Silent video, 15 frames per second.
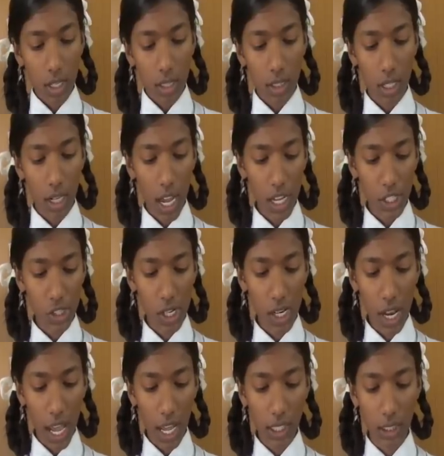The national
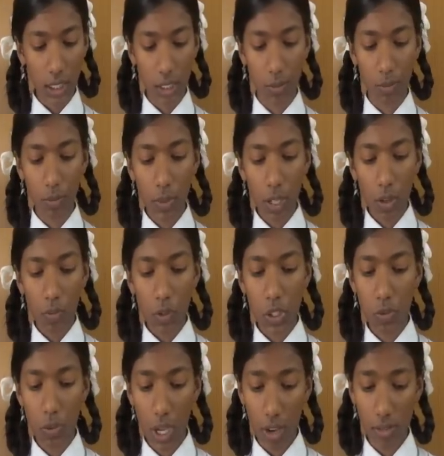anthem,
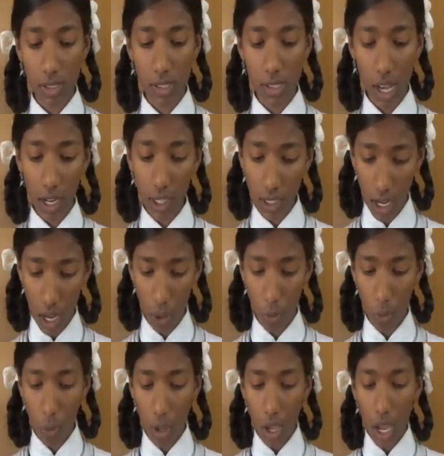which we have sung
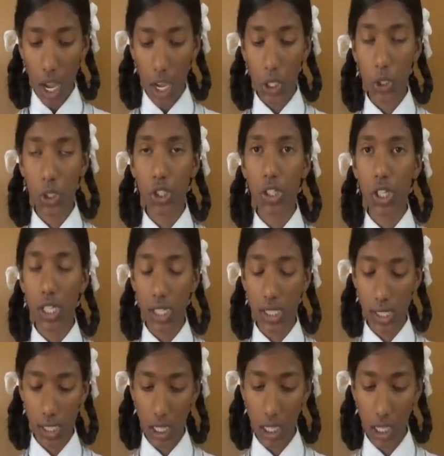now and usually
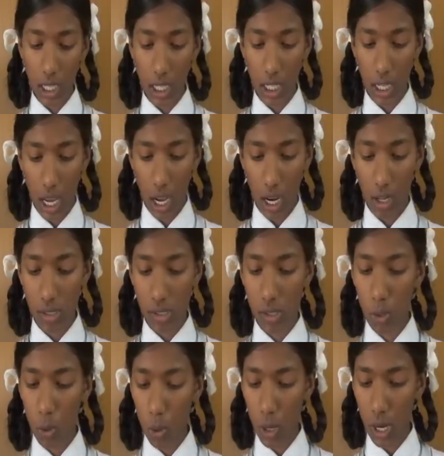sing in our
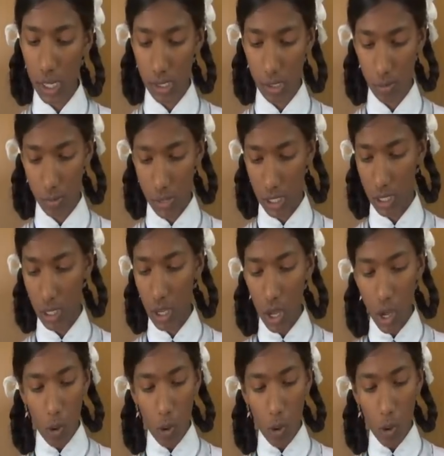school assembly,